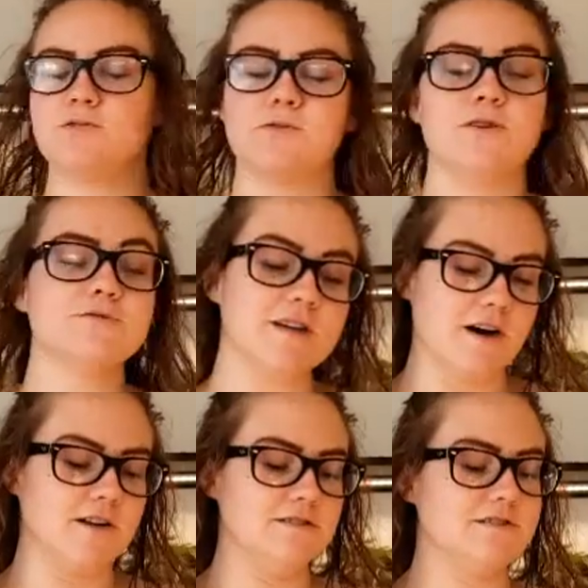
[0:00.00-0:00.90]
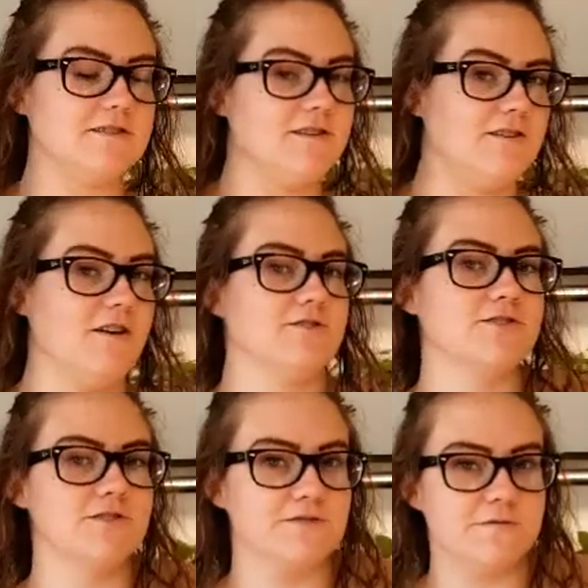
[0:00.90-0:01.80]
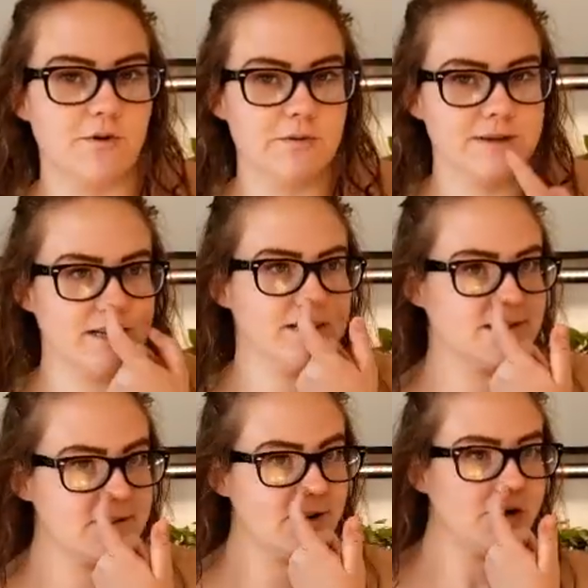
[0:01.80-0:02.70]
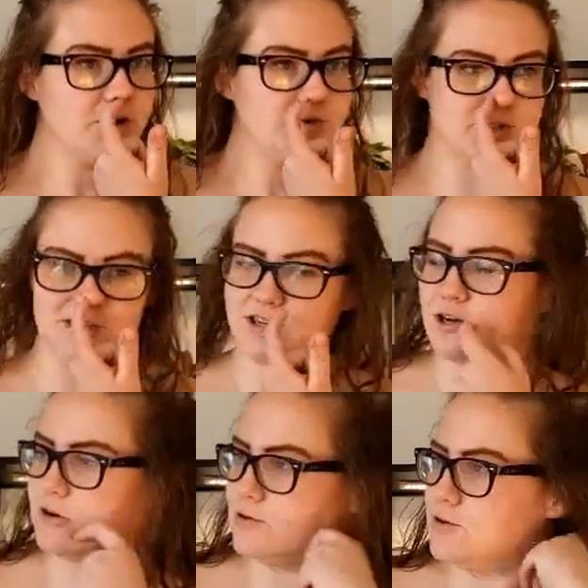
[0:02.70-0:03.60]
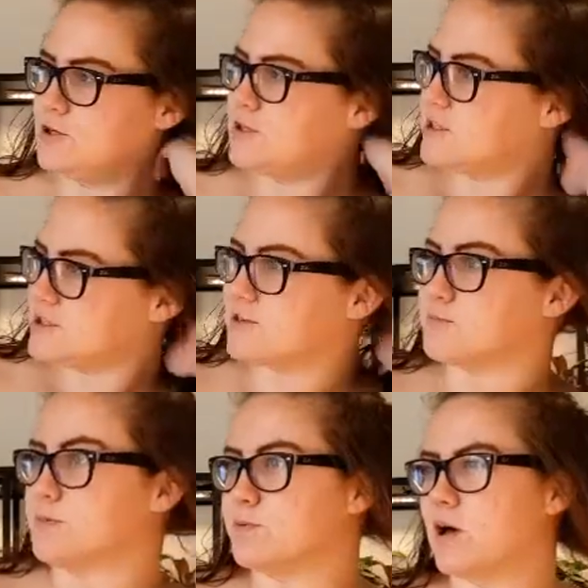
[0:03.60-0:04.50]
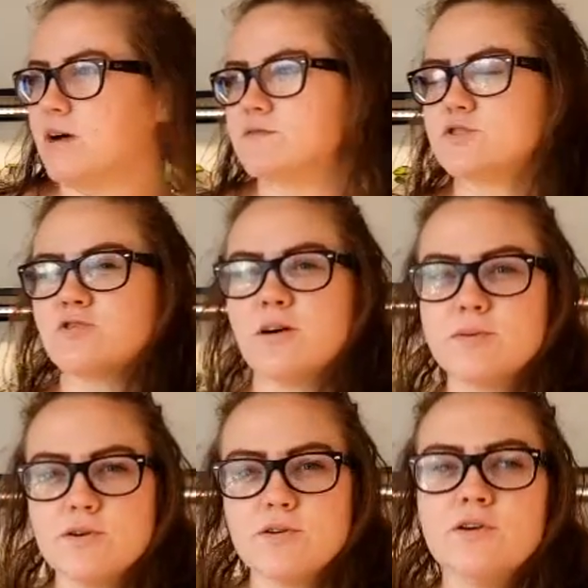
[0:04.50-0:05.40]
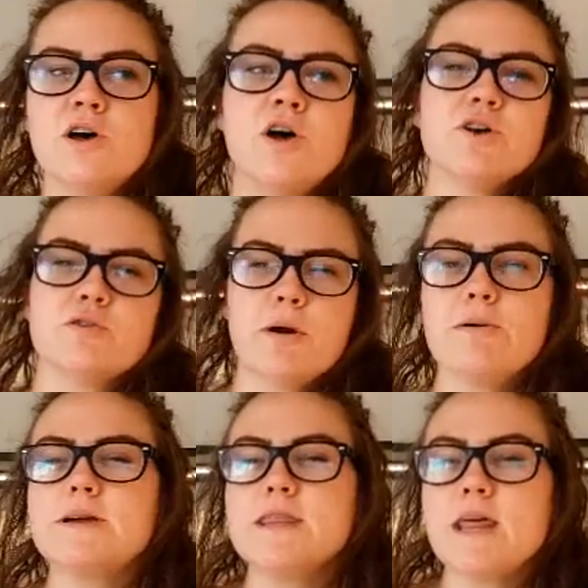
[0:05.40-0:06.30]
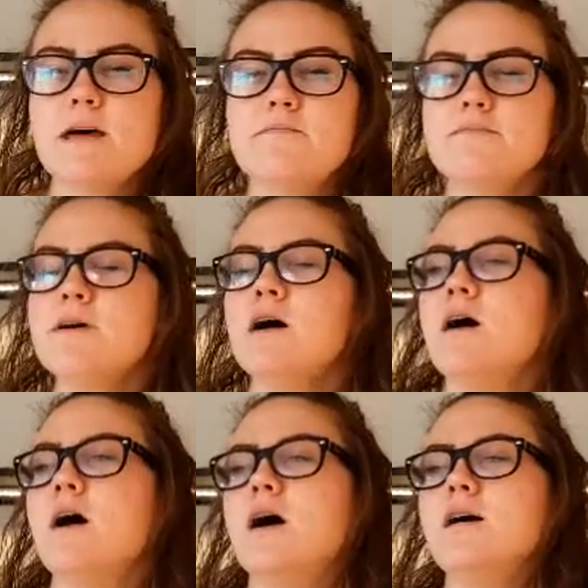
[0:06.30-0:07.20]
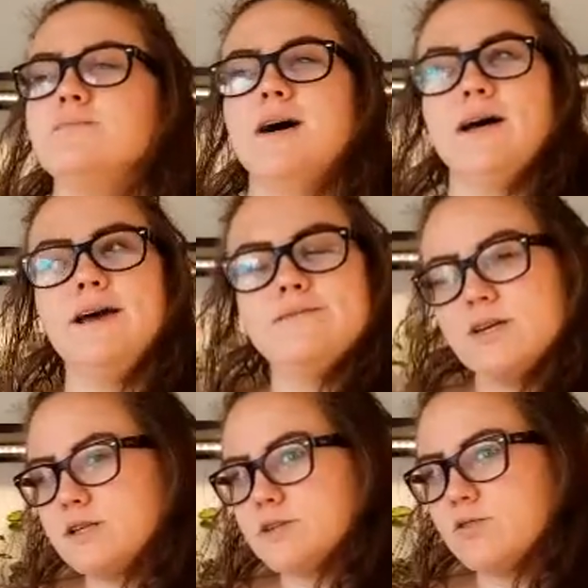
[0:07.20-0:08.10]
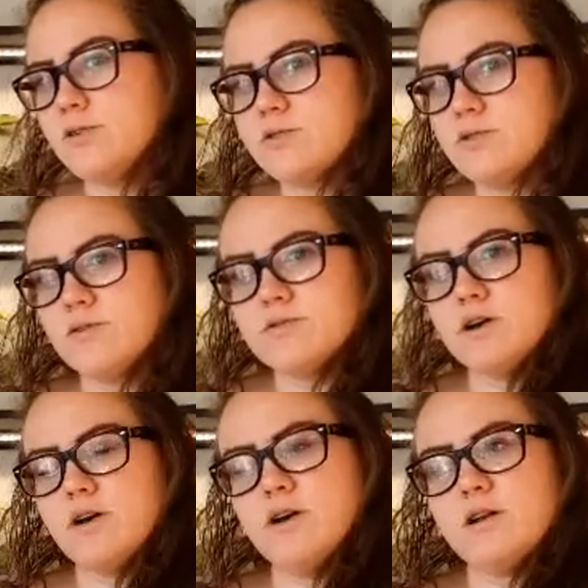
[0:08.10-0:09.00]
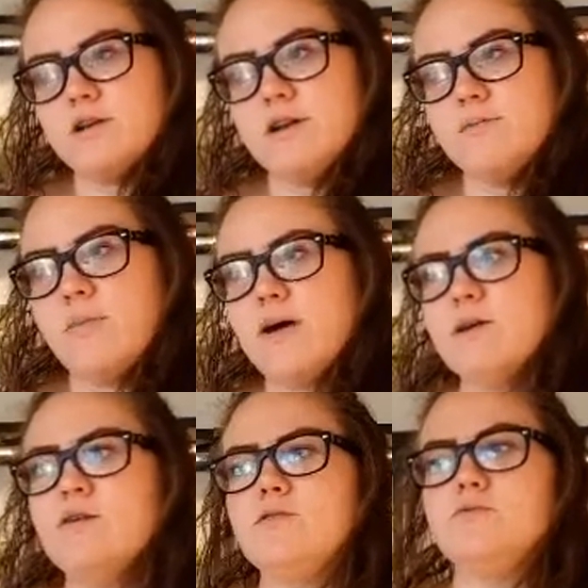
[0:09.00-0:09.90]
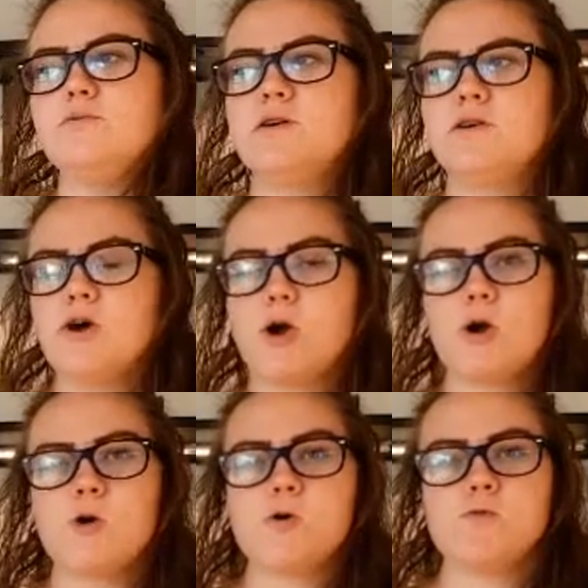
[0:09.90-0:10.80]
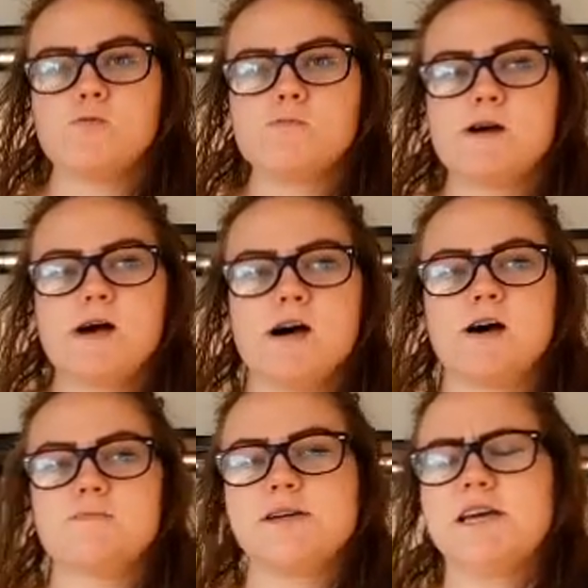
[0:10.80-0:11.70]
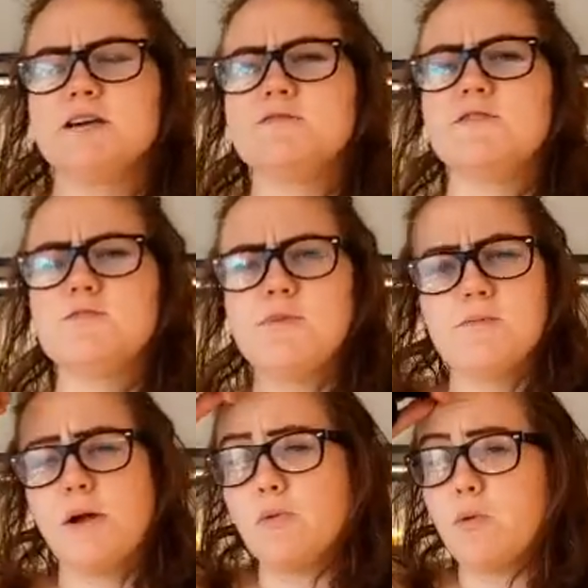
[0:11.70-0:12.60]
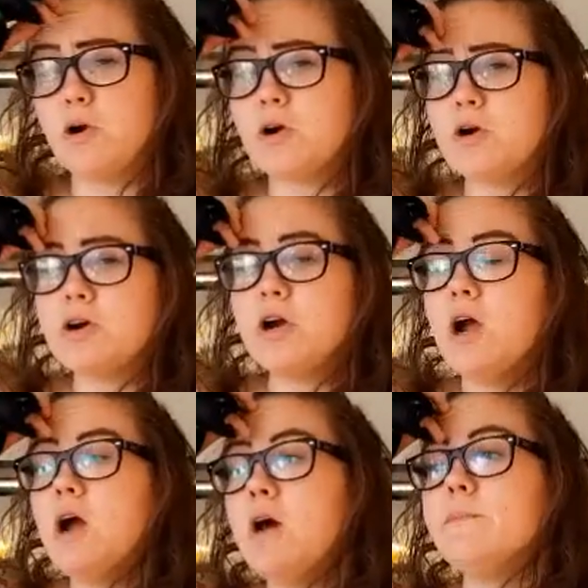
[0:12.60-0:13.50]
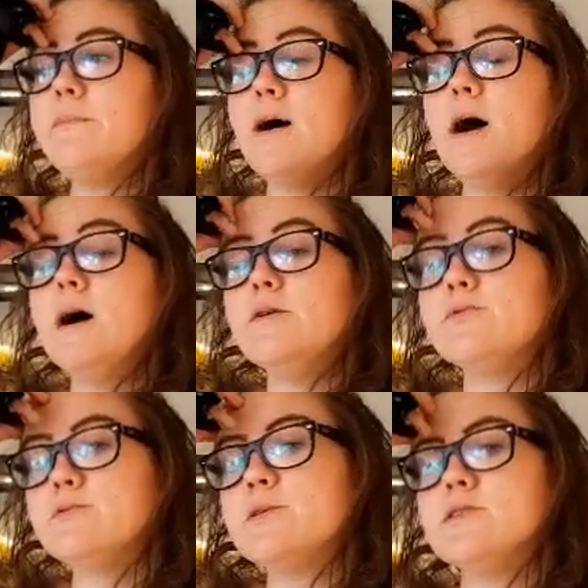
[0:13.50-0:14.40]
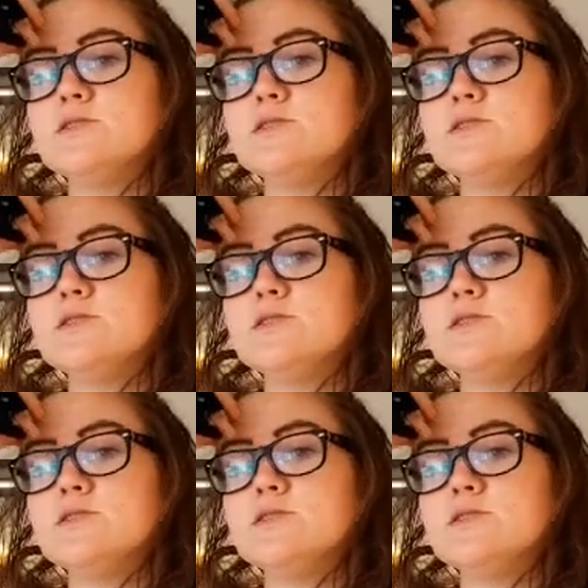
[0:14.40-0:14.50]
Crotons are also euphorbias, which I know some people have trouble growing them. I have yet to grow a croton in my own home. I care for them at my work, but we're in a